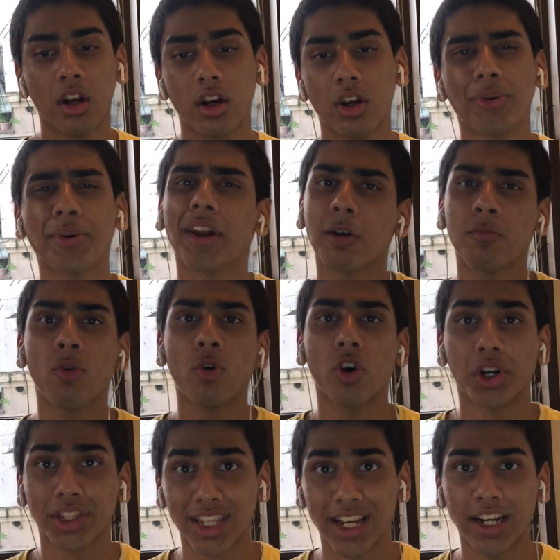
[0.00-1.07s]
To get a more
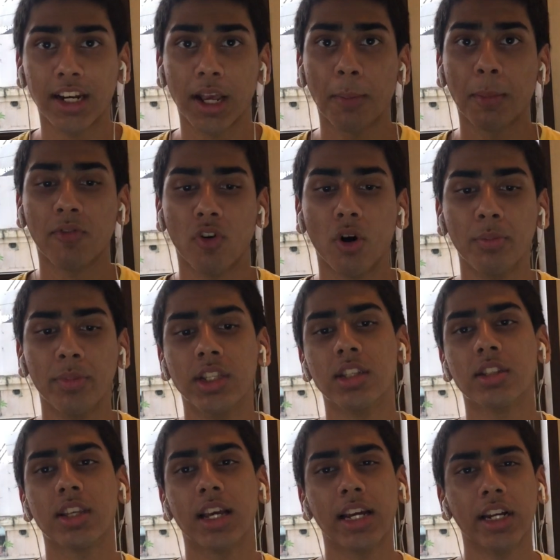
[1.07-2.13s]
authentic
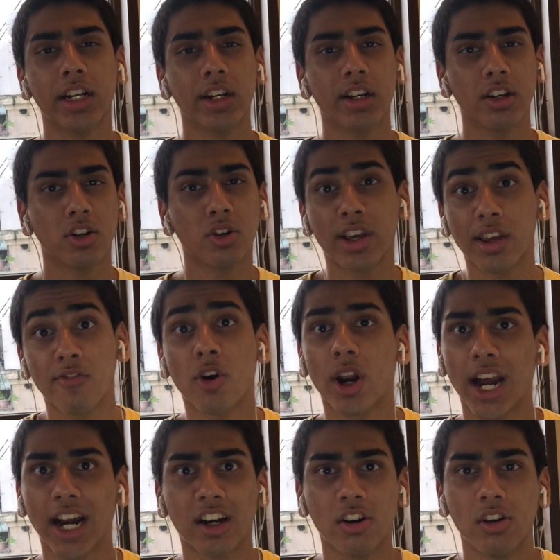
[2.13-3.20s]
performance and to give your
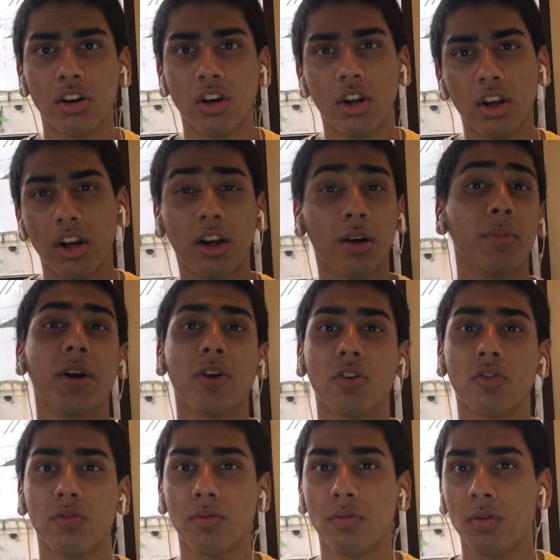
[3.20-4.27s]
actor a
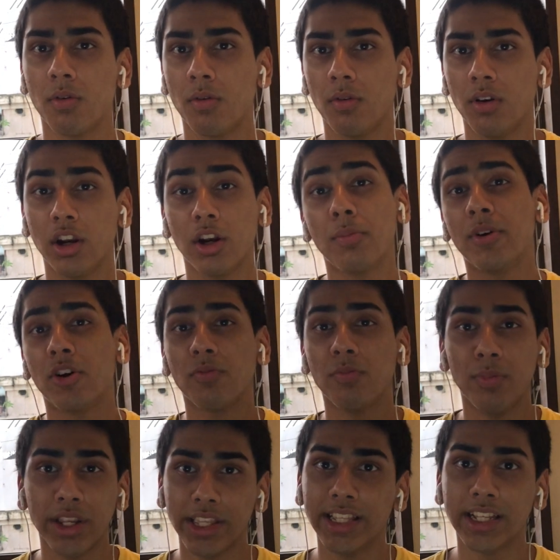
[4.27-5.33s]
little bit of
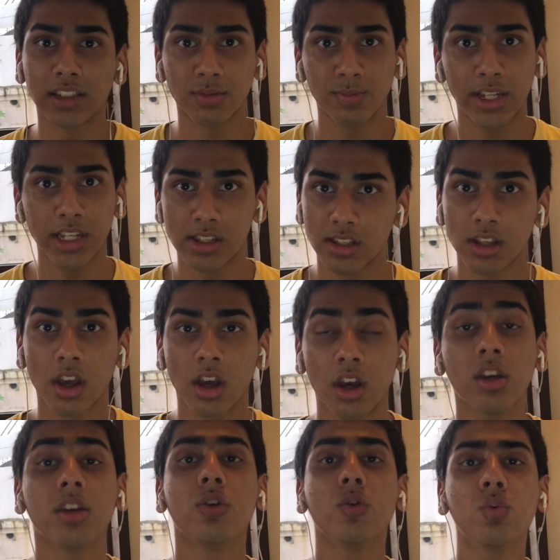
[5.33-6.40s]
breathing space,
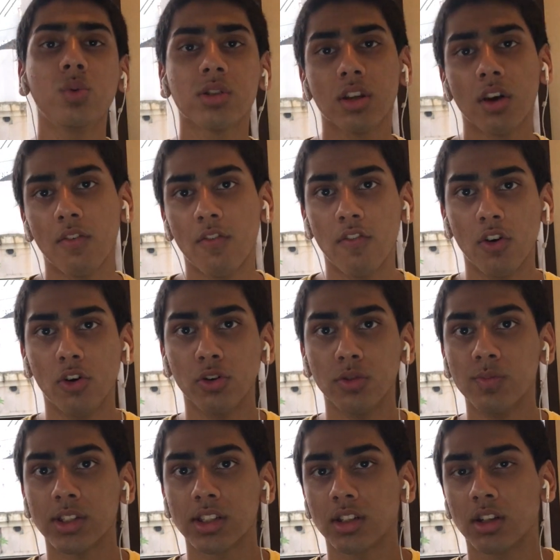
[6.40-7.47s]
use
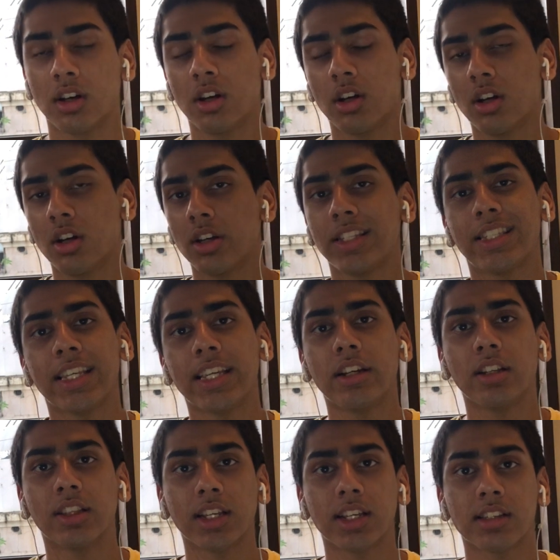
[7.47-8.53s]
verbs.
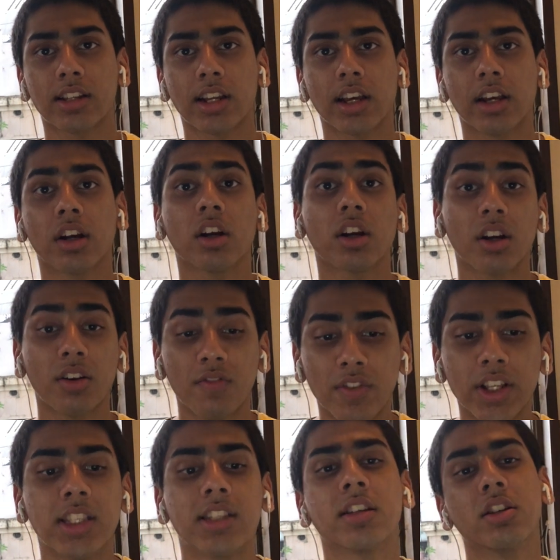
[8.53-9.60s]
Say things like
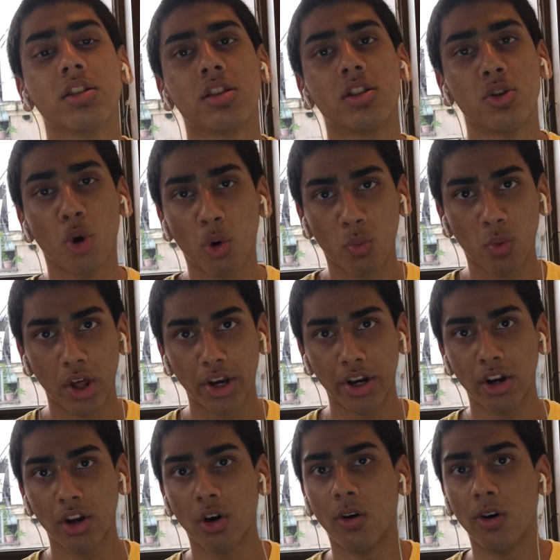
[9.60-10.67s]
convince us you're
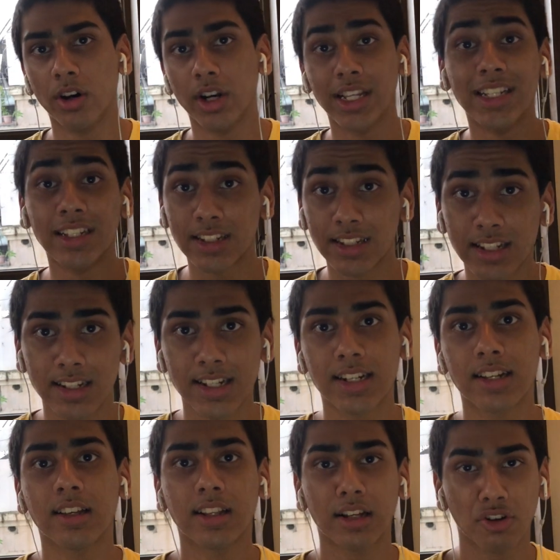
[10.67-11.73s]
worried or insist
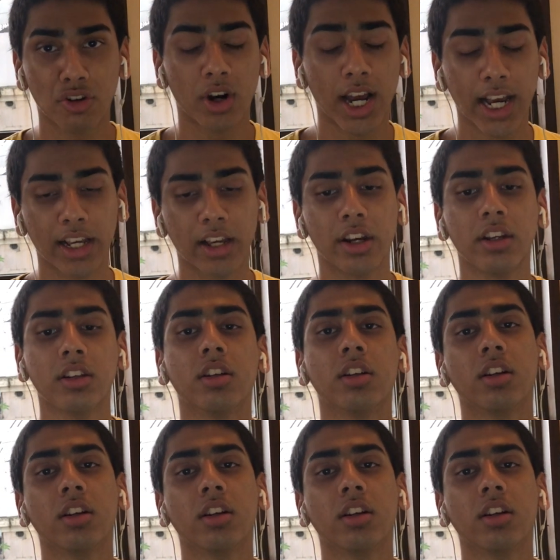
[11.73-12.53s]
that you're angry.